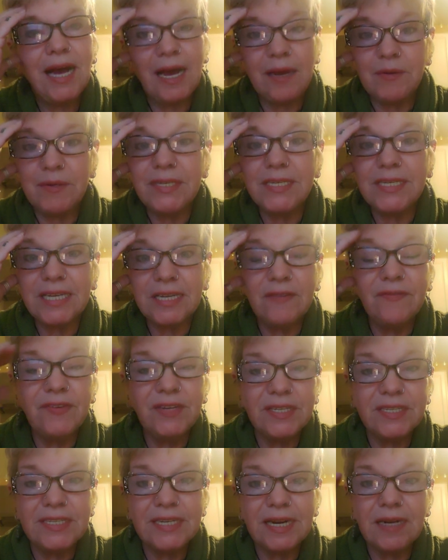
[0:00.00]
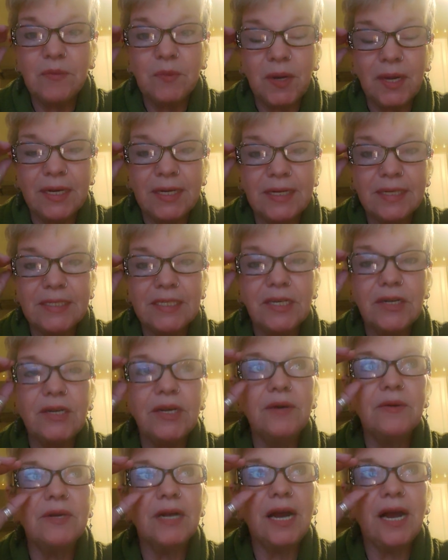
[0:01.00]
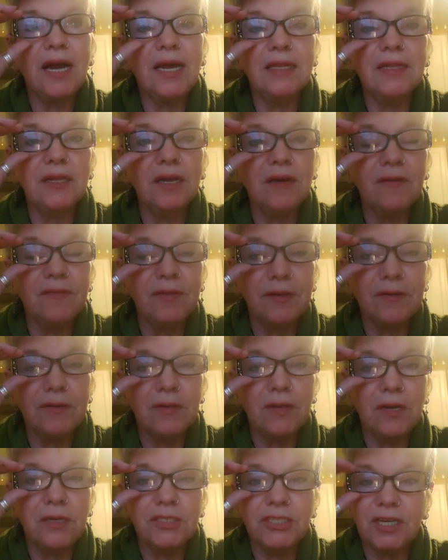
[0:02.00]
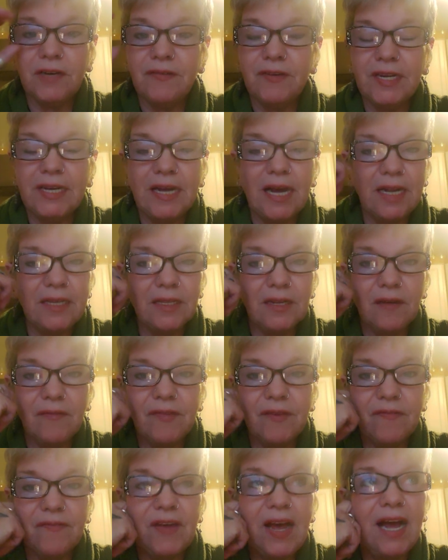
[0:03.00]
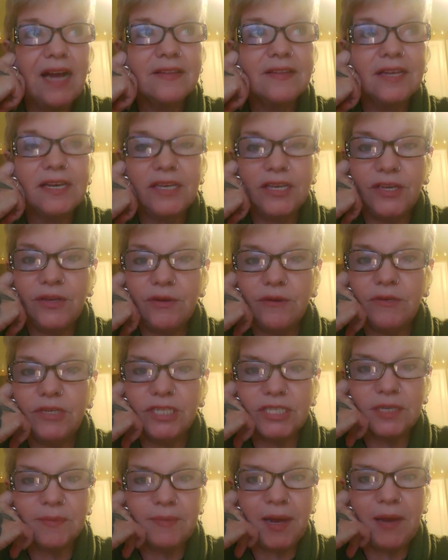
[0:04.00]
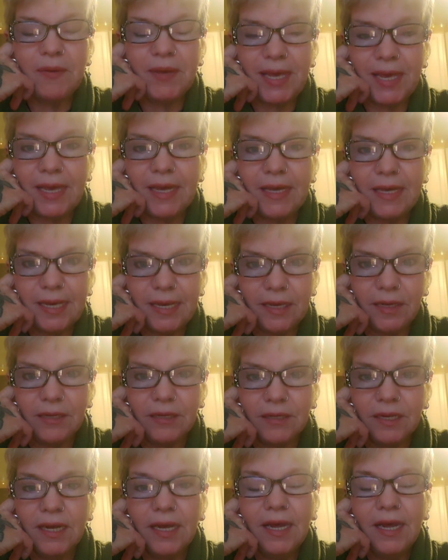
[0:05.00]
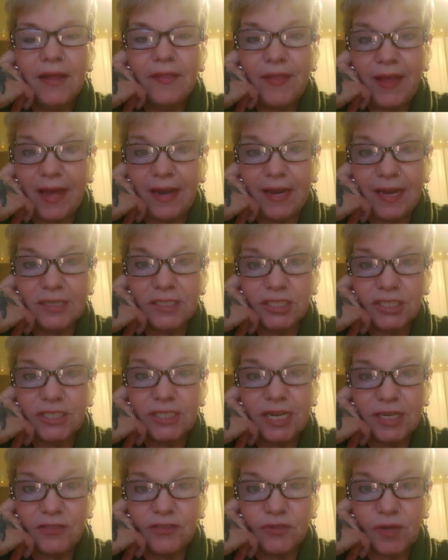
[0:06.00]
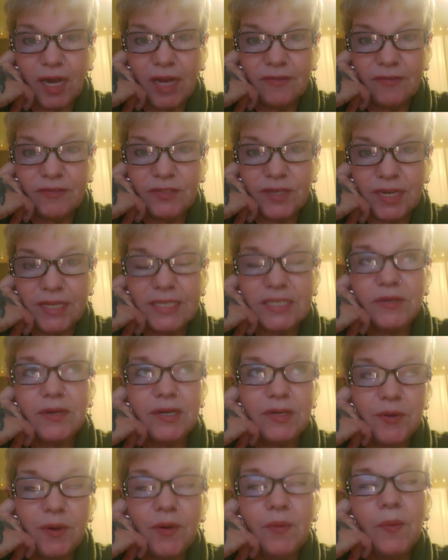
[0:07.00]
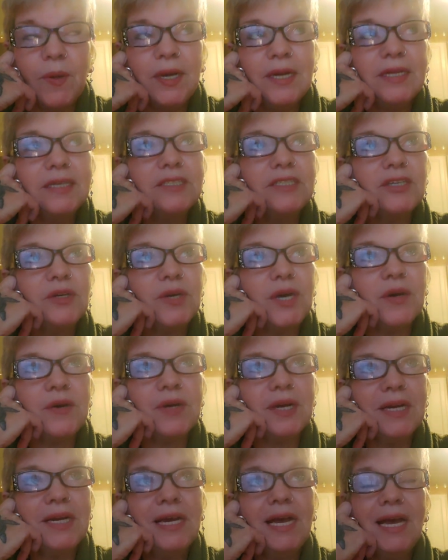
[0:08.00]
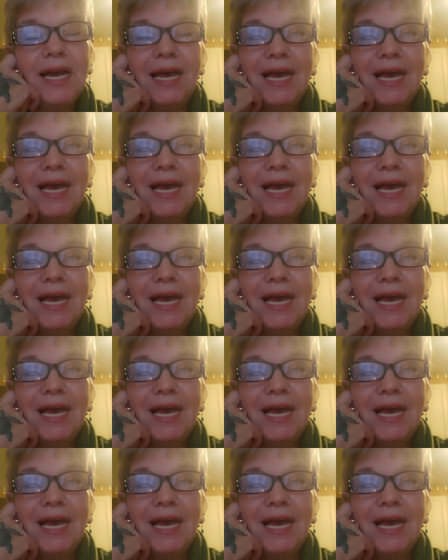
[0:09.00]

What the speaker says: I was convinced that I wanted a Toyota. I love their longevity. I love the fact that you just about can't kill that engine and drivetrain. So I knew I wanted a Toyota.